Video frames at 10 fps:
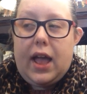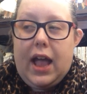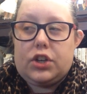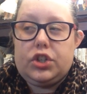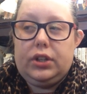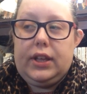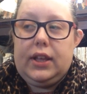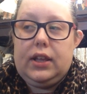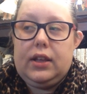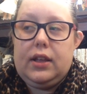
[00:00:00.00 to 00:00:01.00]

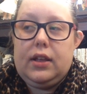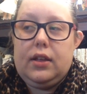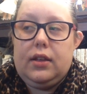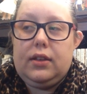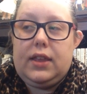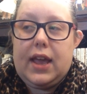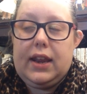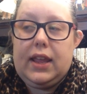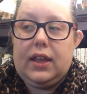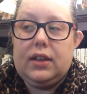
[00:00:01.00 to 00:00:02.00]
actually
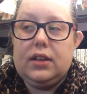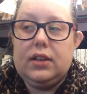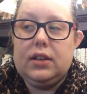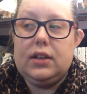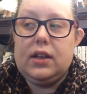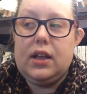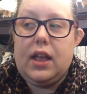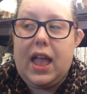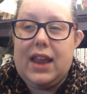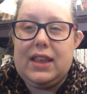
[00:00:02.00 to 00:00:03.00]
getting
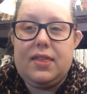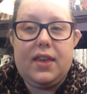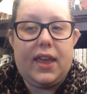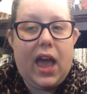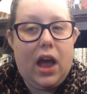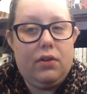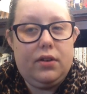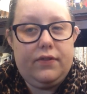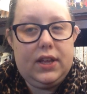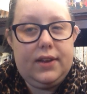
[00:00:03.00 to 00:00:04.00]
anything out
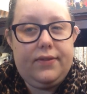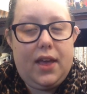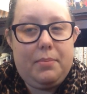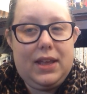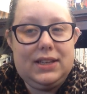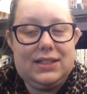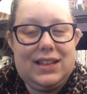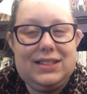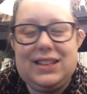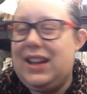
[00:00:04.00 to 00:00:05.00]
of it, if that makes
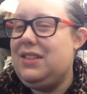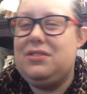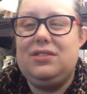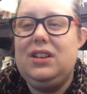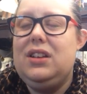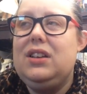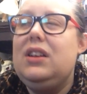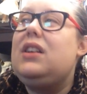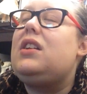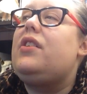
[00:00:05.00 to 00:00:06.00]
sense.
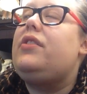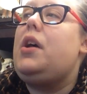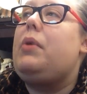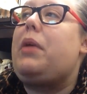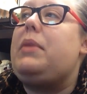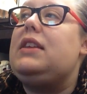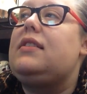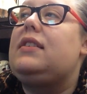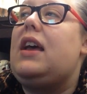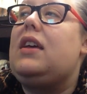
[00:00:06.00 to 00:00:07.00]
No, that's not what I mean
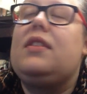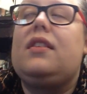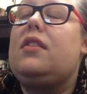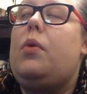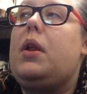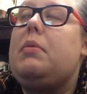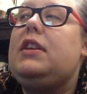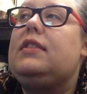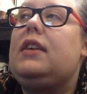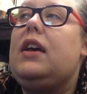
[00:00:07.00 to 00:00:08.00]
to say.
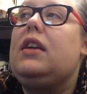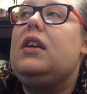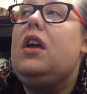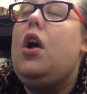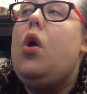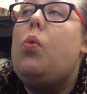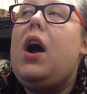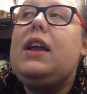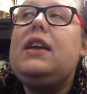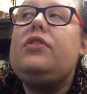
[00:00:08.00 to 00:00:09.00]

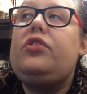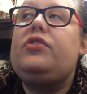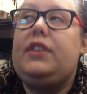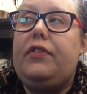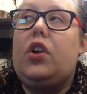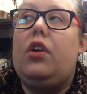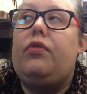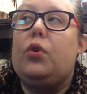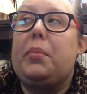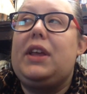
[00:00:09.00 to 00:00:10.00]
YA is just
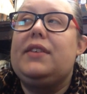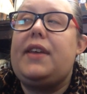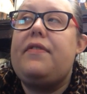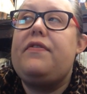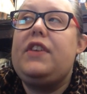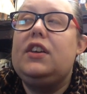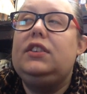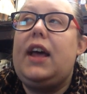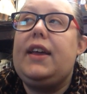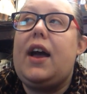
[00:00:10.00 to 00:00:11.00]
difficult for me because I
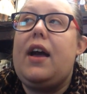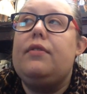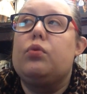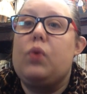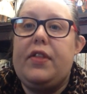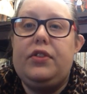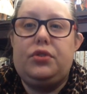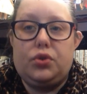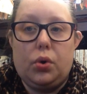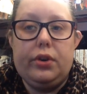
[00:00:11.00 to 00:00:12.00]
feel like I've read the
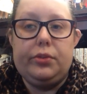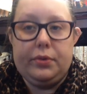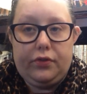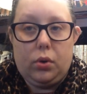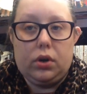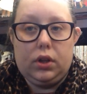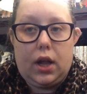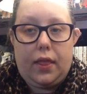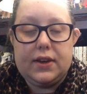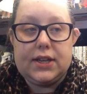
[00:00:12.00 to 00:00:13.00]
stories before a
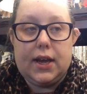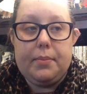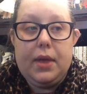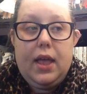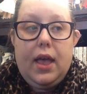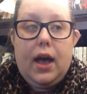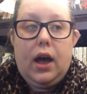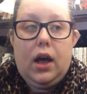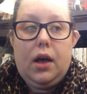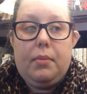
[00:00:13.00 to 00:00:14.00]
lot of the time.
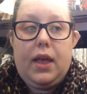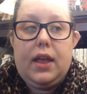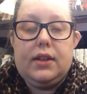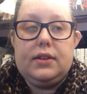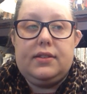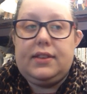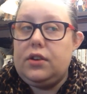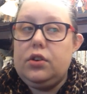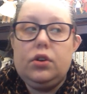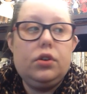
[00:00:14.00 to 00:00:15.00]
And
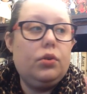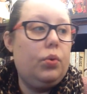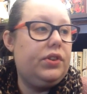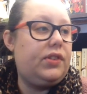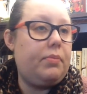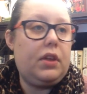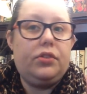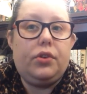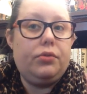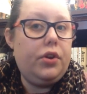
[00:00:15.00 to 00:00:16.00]
Cinder was something
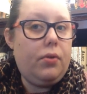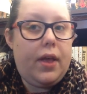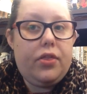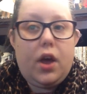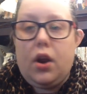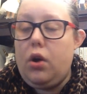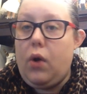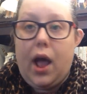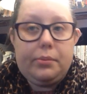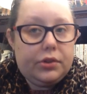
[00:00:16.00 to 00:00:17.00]
so new, I thought,
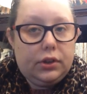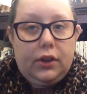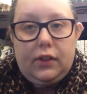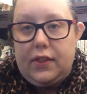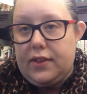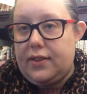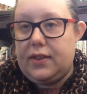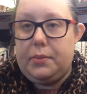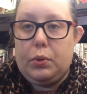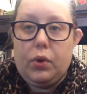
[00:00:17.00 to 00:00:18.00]
oh, absolutely, this is
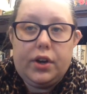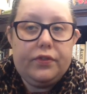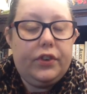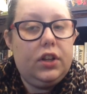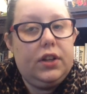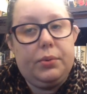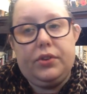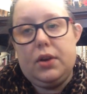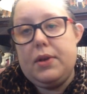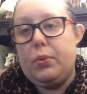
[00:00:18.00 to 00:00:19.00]
going to be wonderful, and it
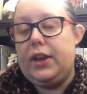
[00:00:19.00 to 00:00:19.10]
was going to be a